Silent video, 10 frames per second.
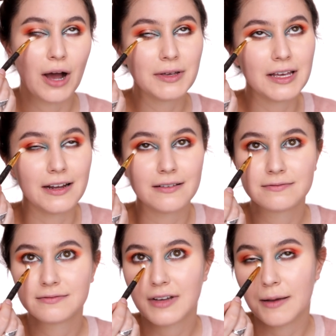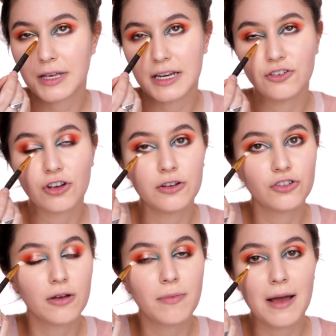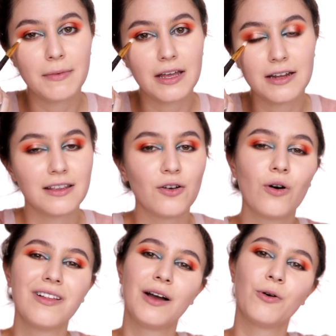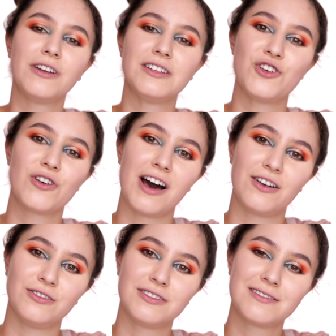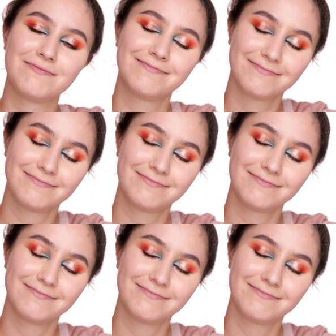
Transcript: I'm kidding. I'm kidding. Don't buy me anything. All I want is your cuddles.